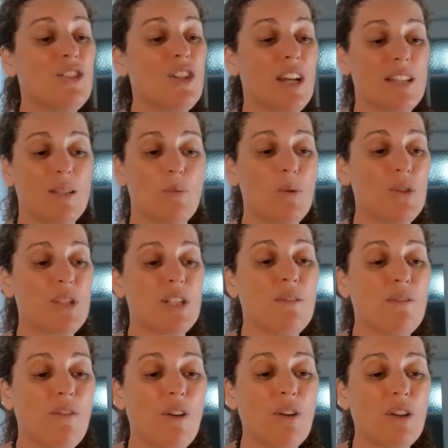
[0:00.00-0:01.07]
just wants to
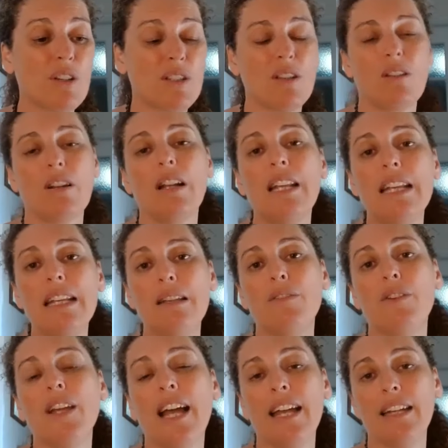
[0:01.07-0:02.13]
focus on
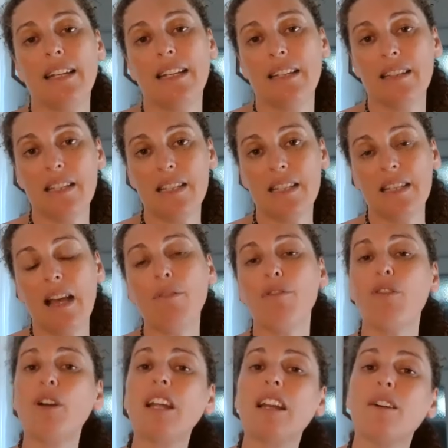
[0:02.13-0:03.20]
alleviating the
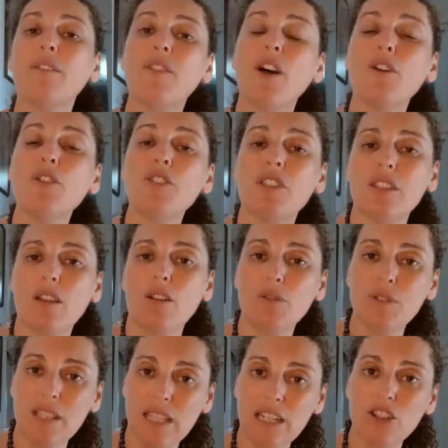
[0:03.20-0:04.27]
suffering of those
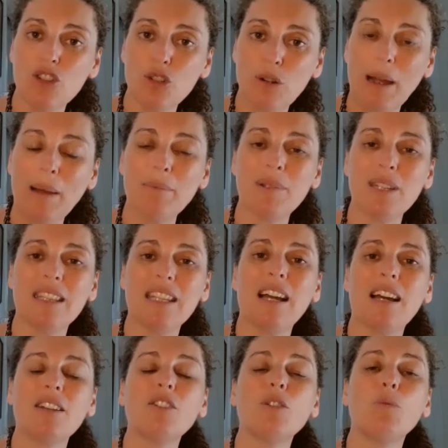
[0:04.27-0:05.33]
souls that are trapped in the
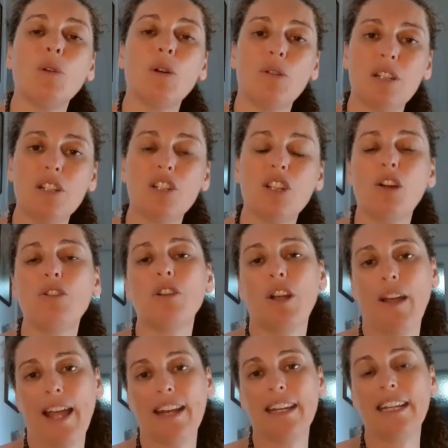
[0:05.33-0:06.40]
underworld and don't know
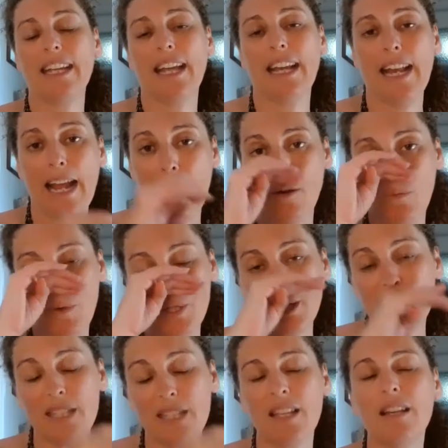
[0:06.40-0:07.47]
how to get out, which
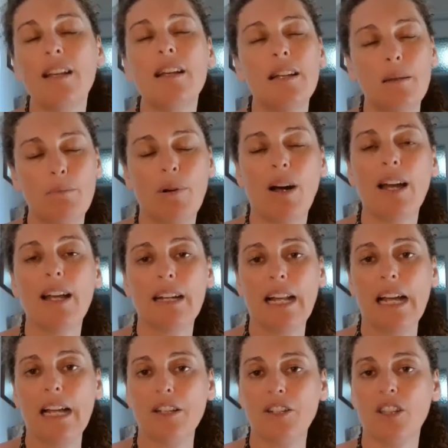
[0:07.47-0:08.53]
is by and
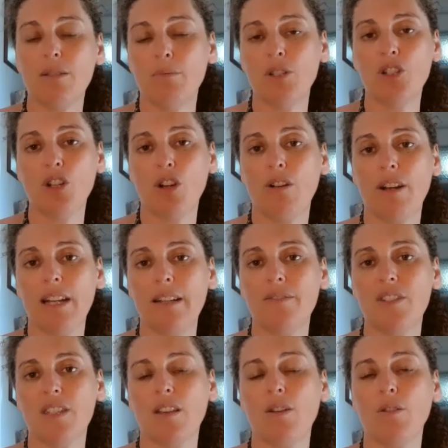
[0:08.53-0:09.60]
large the majority of
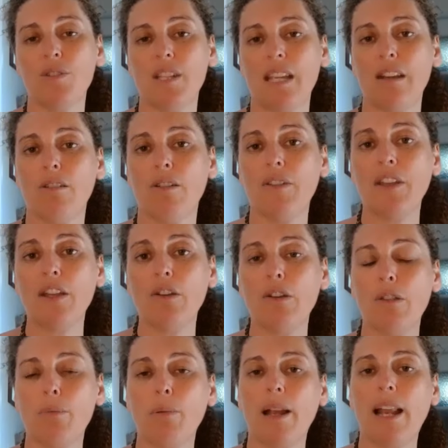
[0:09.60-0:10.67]
souls here on the
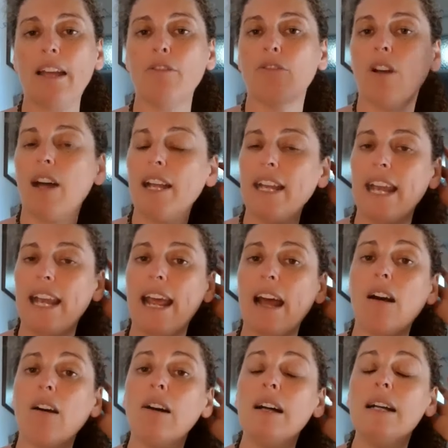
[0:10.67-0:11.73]
earth plane right
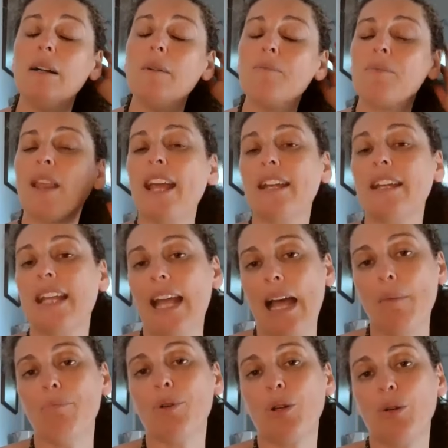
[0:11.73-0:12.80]
now. And
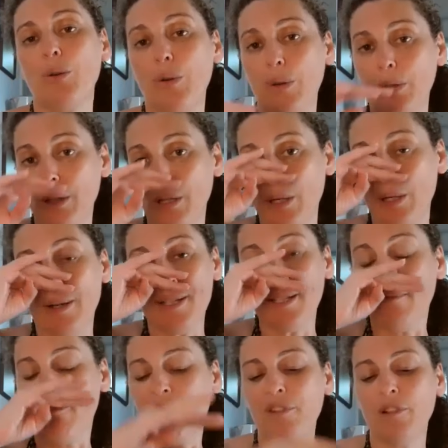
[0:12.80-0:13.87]
Capricorn, you know, as
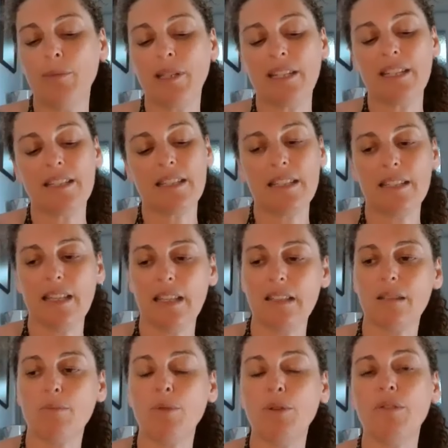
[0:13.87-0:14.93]
I'm filming this, the
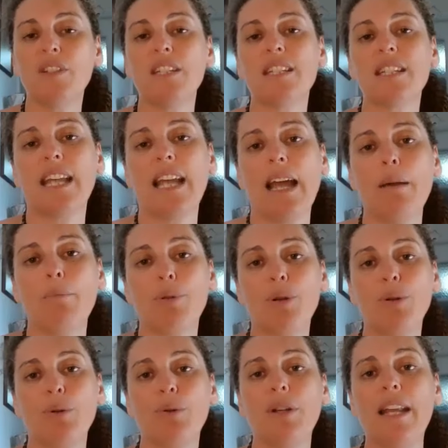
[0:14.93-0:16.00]
sun's moved
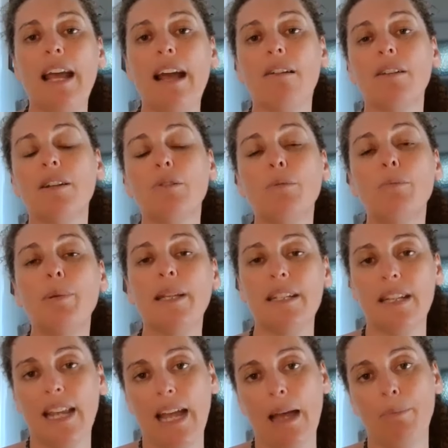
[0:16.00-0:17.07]
Capricorn now and it'll be
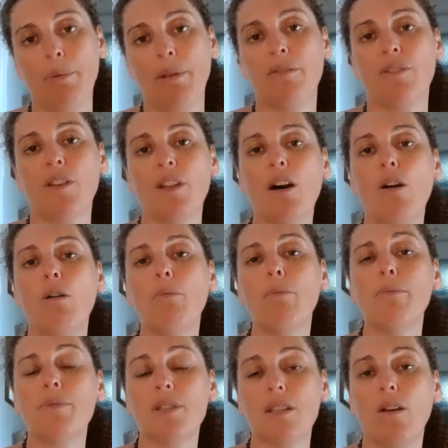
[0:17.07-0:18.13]
in Cappy for the
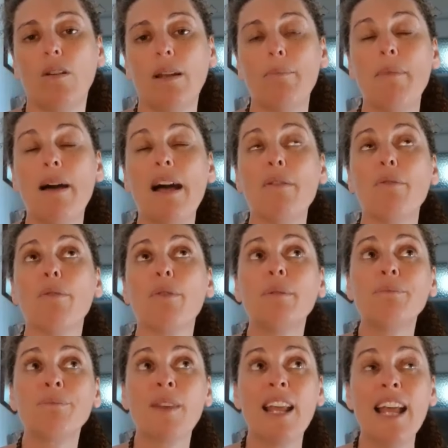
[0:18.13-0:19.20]
whole solar month.
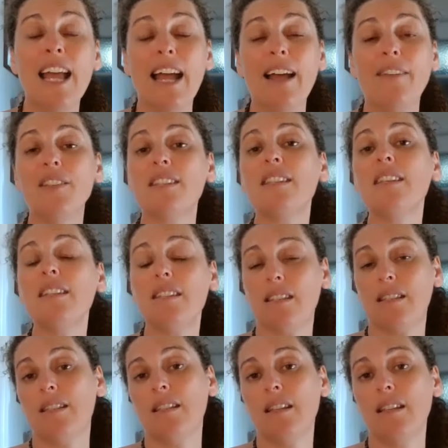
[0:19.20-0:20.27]
And this
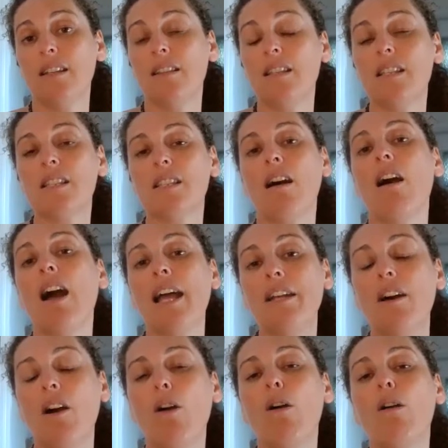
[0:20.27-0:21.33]
is the
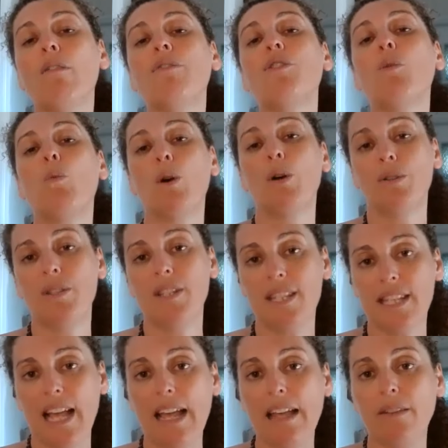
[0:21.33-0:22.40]
sign of the world's
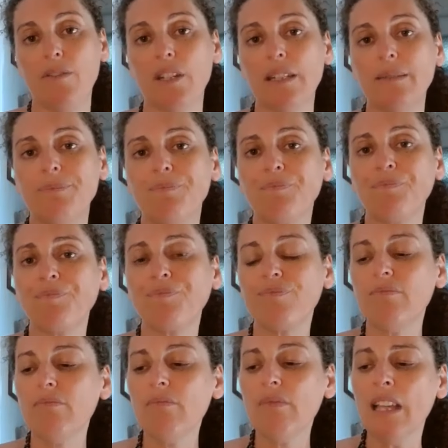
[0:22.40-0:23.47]
savior.
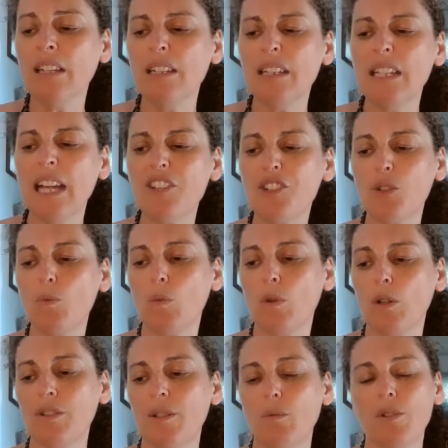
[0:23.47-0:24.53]
And in the ancient
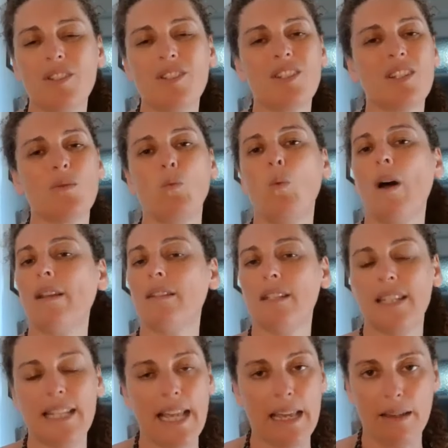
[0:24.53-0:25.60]
world, there wasn't just one
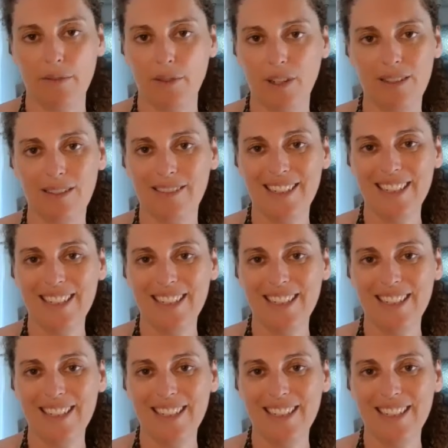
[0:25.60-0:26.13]
savior.